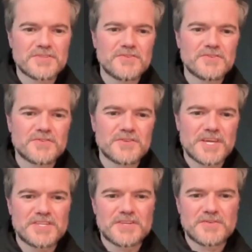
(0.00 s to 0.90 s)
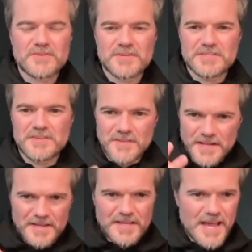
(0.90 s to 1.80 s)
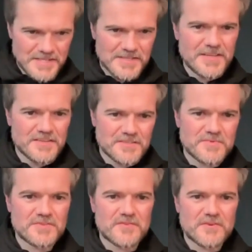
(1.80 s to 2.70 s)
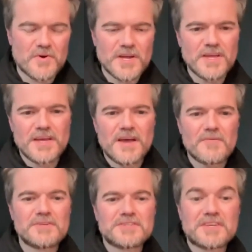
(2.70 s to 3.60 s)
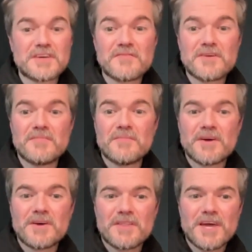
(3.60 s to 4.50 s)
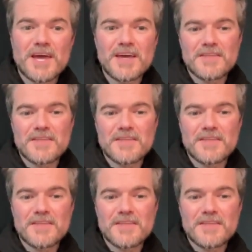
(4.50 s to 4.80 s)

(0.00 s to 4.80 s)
They're used to engaging in things like as in a specific way, and we just give them the